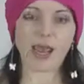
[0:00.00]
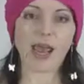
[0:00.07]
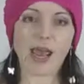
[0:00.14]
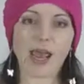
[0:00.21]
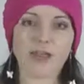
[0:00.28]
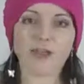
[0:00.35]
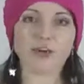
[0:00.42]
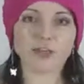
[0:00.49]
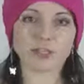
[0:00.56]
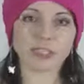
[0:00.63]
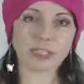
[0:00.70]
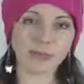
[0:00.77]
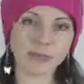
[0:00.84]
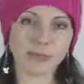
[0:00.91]
and you're
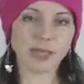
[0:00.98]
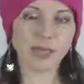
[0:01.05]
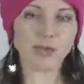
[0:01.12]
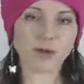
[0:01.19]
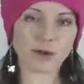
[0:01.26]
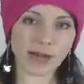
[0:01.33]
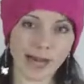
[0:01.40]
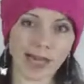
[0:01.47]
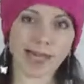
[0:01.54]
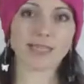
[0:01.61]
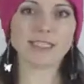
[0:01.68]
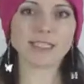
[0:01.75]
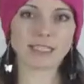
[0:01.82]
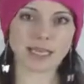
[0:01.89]
dipping your
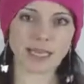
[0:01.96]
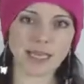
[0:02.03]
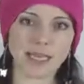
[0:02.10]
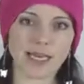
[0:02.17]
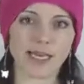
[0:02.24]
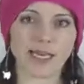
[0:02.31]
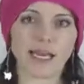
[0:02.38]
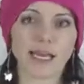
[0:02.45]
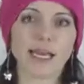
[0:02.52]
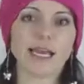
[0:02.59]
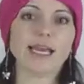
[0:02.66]
hands in,